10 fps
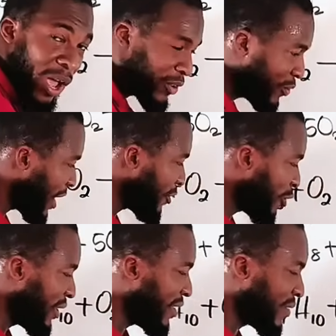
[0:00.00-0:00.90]
add, you
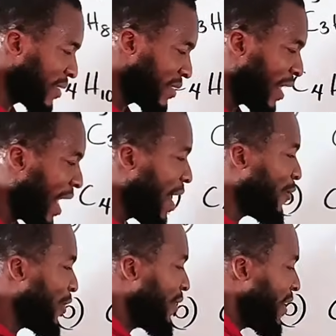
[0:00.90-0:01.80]
get 26.
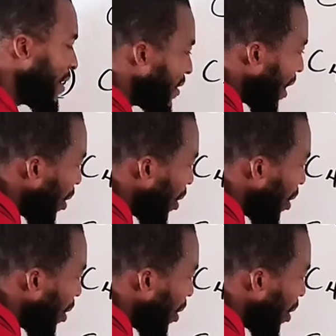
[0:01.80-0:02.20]
Everything is